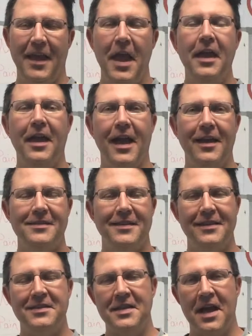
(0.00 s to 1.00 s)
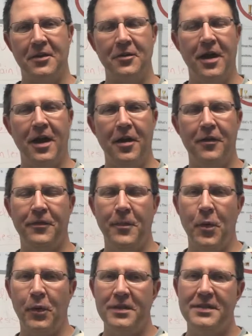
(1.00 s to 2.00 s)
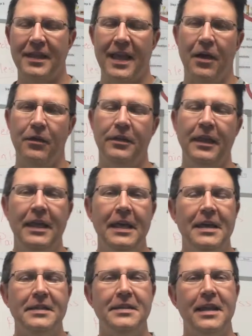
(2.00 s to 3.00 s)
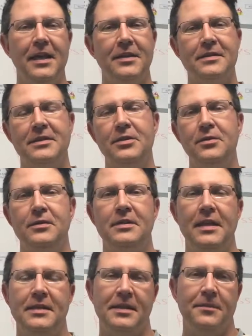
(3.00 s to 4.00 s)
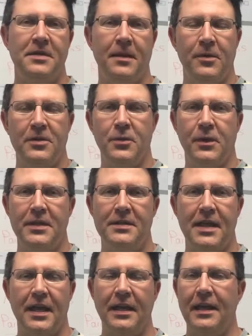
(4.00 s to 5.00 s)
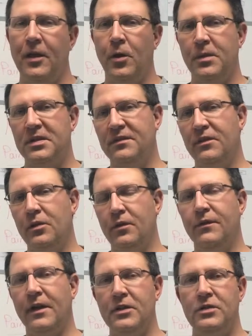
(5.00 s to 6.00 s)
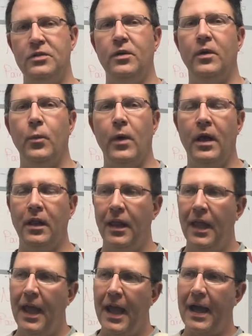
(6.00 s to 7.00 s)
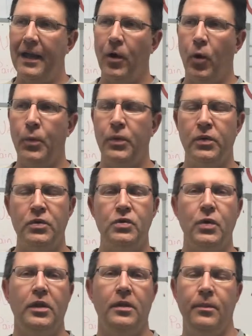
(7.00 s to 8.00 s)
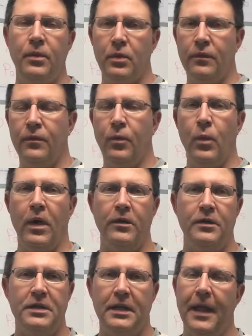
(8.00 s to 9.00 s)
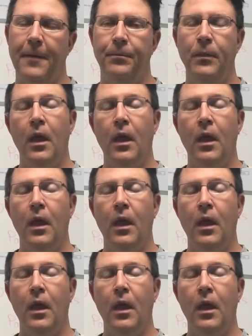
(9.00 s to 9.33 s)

Hey guys, it's Dr. Heyer from Holistic Health. Today is Tuesday, September 22nd. I hope this video finds you doing well, and I hope you enjoyed the beautiful weather today.